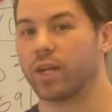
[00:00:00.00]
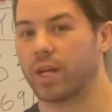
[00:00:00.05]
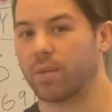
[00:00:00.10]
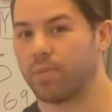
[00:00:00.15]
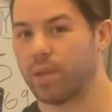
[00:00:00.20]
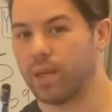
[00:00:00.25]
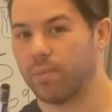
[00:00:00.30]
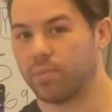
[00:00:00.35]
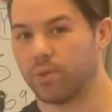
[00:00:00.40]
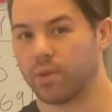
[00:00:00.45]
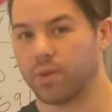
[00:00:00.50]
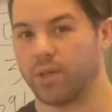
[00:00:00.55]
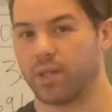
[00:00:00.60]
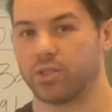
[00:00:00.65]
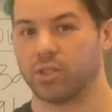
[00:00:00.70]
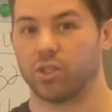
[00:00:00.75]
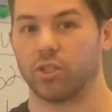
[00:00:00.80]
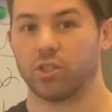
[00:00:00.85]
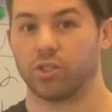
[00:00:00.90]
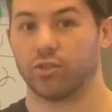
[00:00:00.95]
people in this
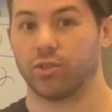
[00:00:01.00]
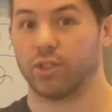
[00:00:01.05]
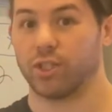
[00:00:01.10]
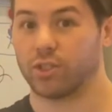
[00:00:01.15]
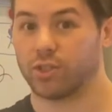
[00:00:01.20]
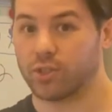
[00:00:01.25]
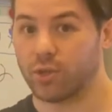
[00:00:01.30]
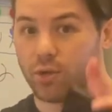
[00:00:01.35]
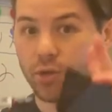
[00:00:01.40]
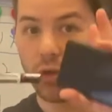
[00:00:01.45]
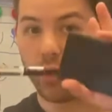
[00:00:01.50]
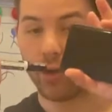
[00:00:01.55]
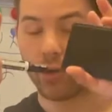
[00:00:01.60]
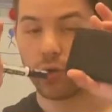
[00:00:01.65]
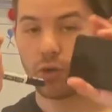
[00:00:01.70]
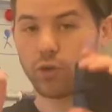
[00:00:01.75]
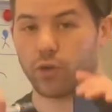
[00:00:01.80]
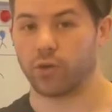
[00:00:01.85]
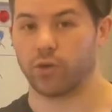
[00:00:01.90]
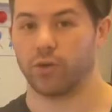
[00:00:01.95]
industry, these so-called
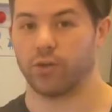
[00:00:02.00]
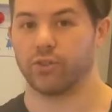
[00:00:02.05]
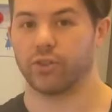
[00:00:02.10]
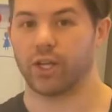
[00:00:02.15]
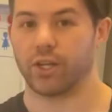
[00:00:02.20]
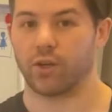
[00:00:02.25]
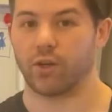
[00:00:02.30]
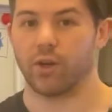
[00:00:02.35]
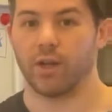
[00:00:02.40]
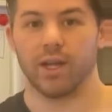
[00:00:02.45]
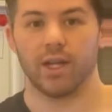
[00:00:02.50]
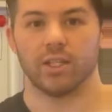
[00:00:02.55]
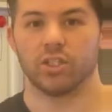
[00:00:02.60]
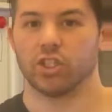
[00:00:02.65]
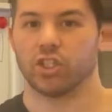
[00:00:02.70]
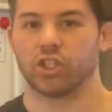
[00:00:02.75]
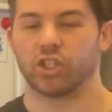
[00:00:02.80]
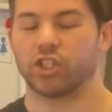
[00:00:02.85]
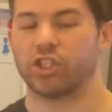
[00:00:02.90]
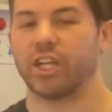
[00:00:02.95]
gurus that are
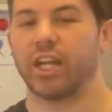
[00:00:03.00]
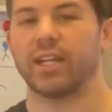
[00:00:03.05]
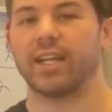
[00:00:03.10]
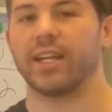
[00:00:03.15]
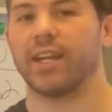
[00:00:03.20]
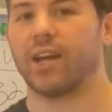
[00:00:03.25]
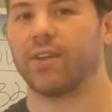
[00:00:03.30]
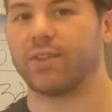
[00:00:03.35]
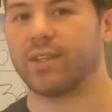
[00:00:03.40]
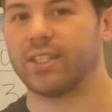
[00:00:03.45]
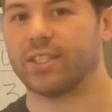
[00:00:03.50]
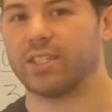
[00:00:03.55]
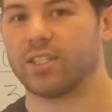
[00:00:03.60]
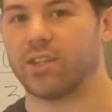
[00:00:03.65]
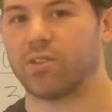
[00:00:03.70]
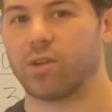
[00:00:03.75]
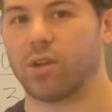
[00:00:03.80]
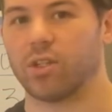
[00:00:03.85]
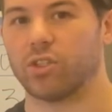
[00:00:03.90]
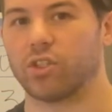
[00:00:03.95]
just shelling out these
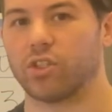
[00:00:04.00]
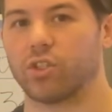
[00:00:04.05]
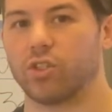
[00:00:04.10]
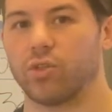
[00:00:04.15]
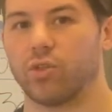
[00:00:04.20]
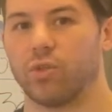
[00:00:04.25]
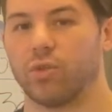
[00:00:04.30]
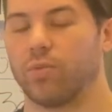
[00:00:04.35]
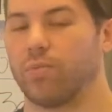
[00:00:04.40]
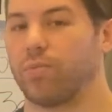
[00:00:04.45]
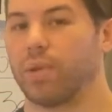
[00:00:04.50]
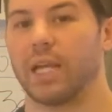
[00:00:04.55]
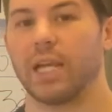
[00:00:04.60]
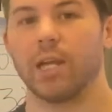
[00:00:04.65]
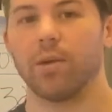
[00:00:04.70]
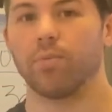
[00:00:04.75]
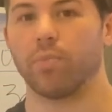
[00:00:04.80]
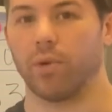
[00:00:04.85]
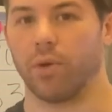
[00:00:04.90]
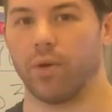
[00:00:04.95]
secrets to
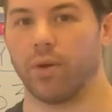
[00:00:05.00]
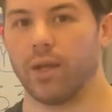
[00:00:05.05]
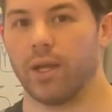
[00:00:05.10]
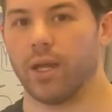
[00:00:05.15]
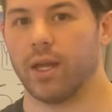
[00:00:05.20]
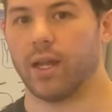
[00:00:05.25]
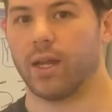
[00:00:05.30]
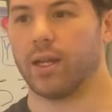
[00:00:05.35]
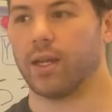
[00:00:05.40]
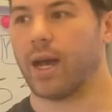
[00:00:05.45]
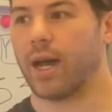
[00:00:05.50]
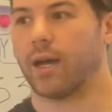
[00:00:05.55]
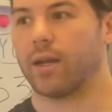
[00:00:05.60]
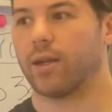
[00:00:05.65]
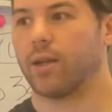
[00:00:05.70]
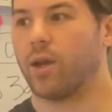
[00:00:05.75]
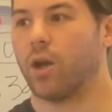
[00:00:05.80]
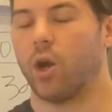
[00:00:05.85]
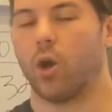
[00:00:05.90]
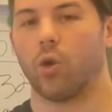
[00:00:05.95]
people, not
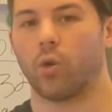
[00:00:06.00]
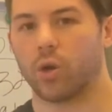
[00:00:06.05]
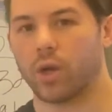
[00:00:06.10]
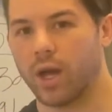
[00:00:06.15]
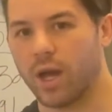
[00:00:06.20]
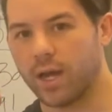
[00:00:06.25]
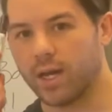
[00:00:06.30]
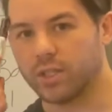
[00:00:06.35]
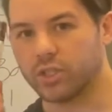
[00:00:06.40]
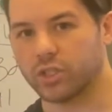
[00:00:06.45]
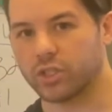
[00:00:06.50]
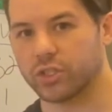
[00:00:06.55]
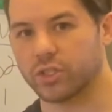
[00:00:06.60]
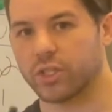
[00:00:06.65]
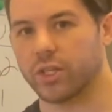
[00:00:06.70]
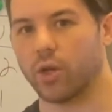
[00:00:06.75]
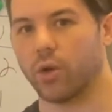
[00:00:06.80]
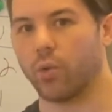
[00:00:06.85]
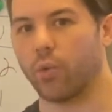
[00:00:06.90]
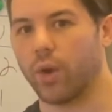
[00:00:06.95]
consciously
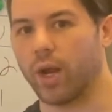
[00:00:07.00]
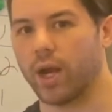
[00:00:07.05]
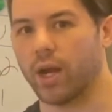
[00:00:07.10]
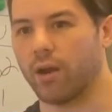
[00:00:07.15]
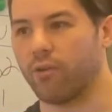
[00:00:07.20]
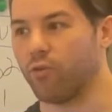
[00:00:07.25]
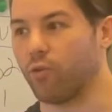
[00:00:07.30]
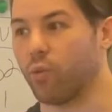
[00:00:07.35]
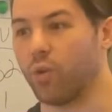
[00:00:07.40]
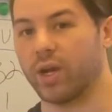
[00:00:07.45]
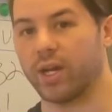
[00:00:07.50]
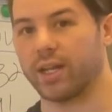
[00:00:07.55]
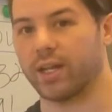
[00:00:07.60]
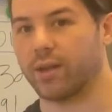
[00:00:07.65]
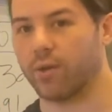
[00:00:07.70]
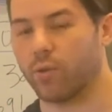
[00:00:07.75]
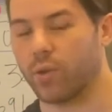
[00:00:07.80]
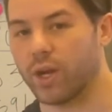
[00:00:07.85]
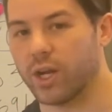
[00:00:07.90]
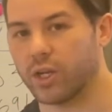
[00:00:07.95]
aware of
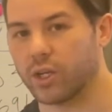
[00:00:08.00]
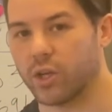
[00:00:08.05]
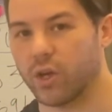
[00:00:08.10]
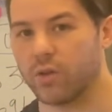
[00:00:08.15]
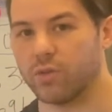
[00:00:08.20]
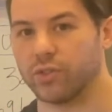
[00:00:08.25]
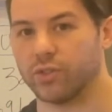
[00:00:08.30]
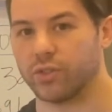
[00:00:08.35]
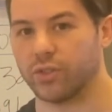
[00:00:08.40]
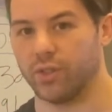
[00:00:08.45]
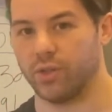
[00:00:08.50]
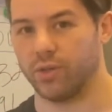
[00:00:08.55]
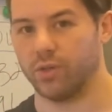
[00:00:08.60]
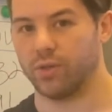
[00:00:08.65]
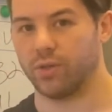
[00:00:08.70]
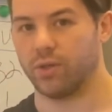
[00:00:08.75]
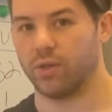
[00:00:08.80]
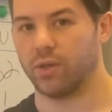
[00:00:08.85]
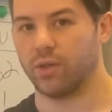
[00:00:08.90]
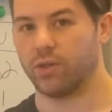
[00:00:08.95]
where it goes to.
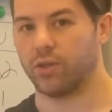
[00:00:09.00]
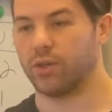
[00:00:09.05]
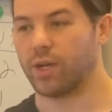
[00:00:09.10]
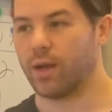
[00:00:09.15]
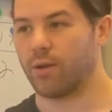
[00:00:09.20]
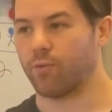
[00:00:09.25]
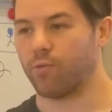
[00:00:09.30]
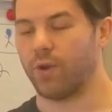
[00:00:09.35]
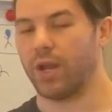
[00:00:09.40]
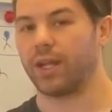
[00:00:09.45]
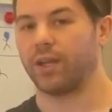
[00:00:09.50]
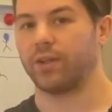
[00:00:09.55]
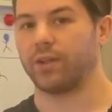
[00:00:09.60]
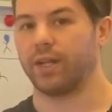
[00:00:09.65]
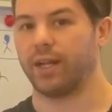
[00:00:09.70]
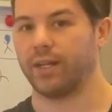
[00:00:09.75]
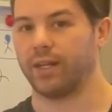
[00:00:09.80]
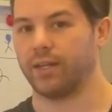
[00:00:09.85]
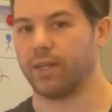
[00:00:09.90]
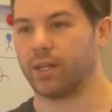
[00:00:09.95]
They're not
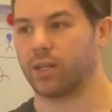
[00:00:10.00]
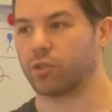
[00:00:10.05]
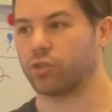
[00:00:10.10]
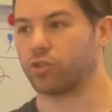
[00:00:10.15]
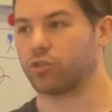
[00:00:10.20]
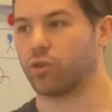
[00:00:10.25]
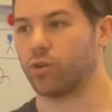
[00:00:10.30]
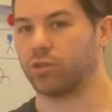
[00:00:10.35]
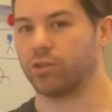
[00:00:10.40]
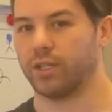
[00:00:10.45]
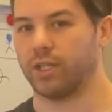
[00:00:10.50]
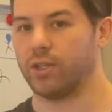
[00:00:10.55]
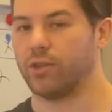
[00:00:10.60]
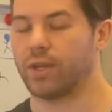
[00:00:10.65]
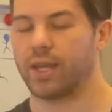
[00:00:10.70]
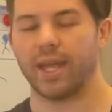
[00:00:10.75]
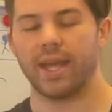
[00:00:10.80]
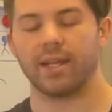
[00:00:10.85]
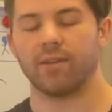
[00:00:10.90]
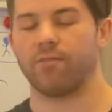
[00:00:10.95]
regulating it, controlling it. You
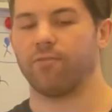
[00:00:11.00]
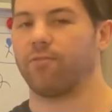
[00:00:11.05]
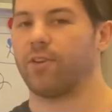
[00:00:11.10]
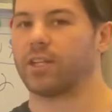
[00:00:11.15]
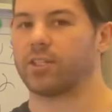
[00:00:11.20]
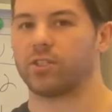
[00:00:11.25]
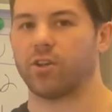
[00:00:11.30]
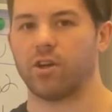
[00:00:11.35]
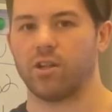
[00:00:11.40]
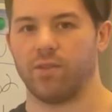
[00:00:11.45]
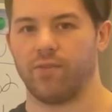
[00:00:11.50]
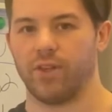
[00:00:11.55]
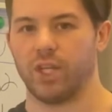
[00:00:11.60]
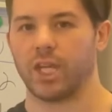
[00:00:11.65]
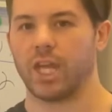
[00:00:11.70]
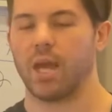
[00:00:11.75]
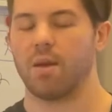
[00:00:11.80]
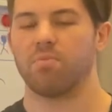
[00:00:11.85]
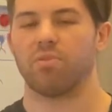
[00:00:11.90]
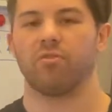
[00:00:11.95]
can't fix all of it. You
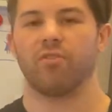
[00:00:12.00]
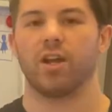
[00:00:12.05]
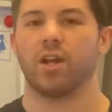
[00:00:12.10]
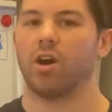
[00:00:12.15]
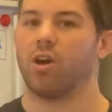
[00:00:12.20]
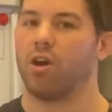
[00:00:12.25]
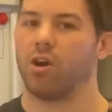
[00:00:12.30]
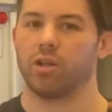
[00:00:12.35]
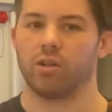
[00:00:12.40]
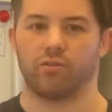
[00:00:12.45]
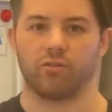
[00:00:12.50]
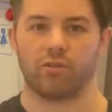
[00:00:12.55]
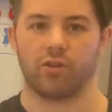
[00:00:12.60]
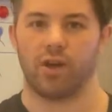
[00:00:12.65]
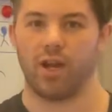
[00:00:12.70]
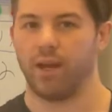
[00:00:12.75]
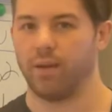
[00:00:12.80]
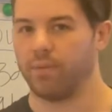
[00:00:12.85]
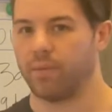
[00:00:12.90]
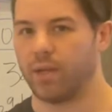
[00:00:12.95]
can't prevent all of
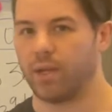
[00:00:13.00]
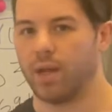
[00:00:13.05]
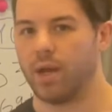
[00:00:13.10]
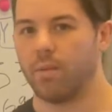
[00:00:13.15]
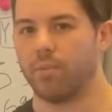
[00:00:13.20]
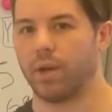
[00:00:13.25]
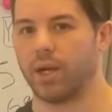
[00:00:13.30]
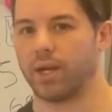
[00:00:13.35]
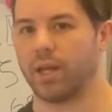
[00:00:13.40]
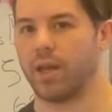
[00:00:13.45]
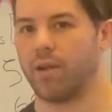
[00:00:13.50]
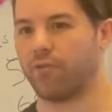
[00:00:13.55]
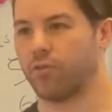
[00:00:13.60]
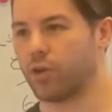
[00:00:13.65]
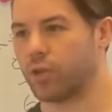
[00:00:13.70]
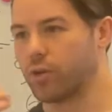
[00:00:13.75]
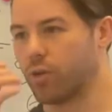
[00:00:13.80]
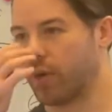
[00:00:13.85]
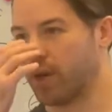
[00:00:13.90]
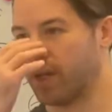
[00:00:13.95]
crime. But if you're
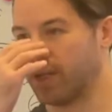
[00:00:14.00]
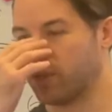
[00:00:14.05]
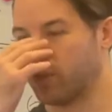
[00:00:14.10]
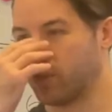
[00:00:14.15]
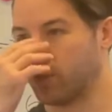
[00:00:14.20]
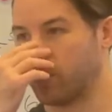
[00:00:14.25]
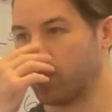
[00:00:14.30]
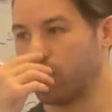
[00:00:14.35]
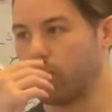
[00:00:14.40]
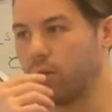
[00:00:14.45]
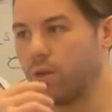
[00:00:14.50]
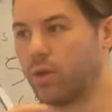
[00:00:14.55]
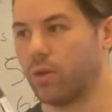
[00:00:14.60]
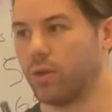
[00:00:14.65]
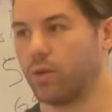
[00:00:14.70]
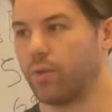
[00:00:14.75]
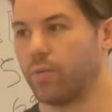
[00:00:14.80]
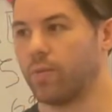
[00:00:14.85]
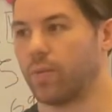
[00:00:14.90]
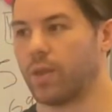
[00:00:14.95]
going to,
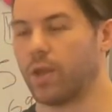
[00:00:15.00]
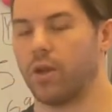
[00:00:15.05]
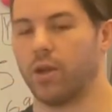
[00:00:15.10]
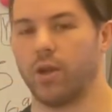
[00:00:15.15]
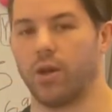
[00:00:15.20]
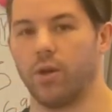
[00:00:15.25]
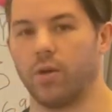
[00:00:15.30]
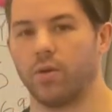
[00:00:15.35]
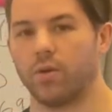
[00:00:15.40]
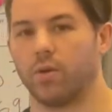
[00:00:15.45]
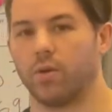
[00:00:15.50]
you know,